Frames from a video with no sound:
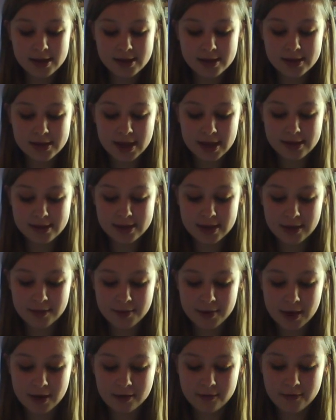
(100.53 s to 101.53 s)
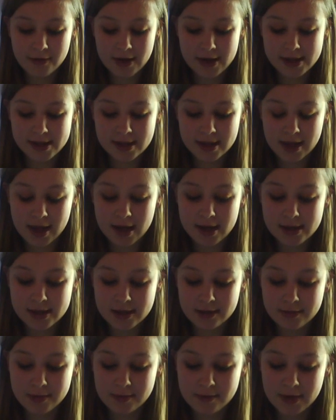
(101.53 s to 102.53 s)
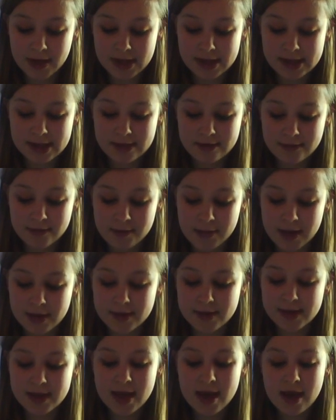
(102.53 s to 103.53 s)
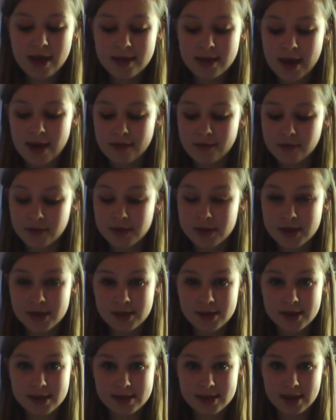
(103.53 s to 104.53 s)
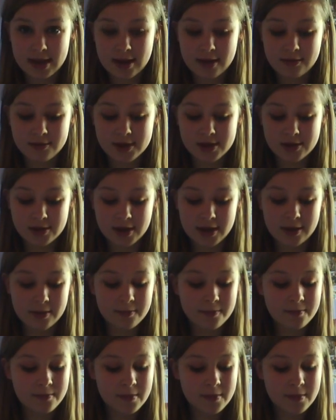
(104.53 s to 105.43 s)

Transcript: Sue tells her it would be unfair to the girls who have been practicing for months, therefore Sue doesn't let her rejoin.